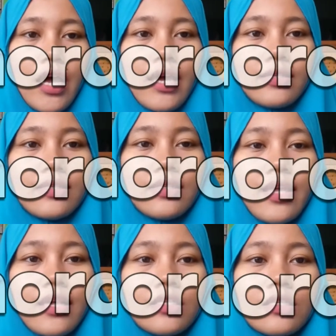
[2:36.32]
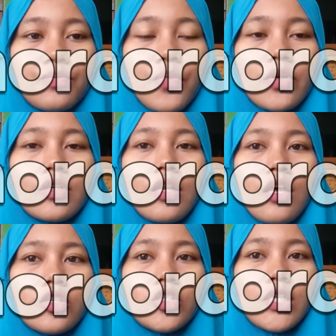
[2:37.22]
And the next
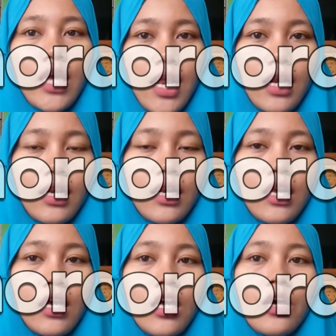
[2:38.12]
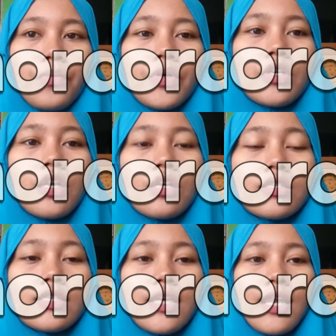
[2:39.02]
phonological.
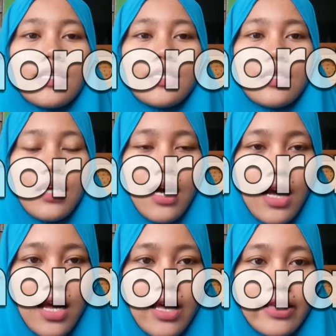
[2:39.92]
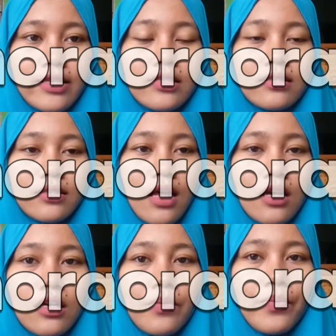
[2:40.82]
Phonological here is
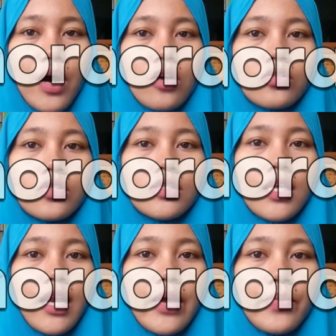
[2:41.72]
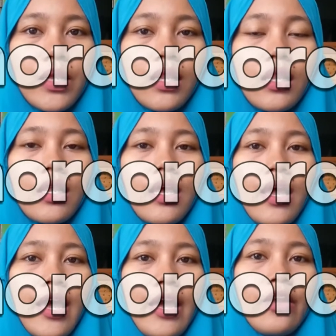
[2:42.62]
talk about syllable
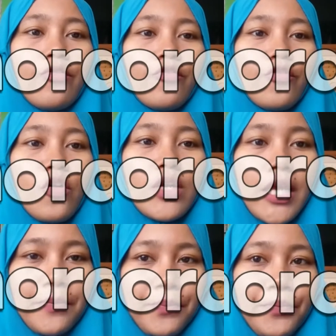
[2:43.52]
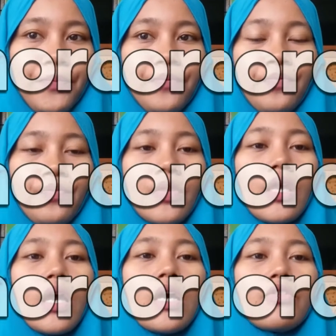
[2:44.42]
and phoneme.
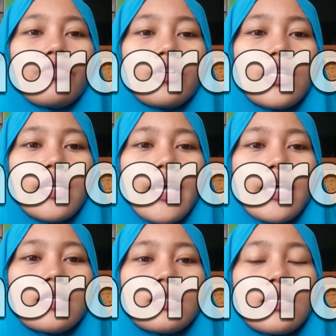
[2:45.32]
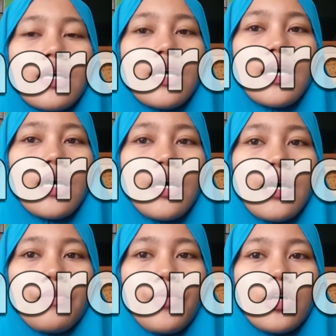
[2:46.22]
For the next,
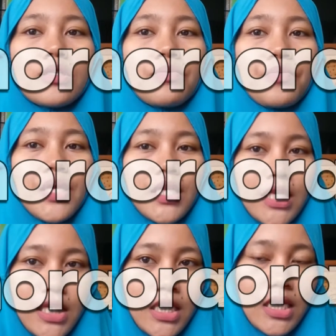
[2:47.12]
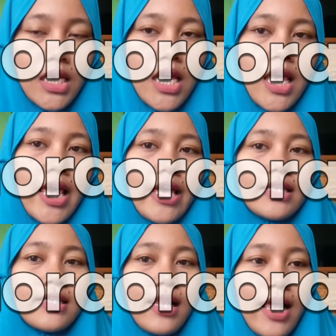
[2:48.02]
about meaning,
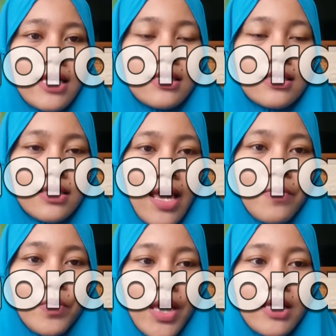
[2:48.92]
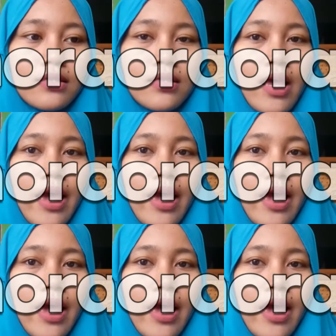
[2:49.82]
and last time case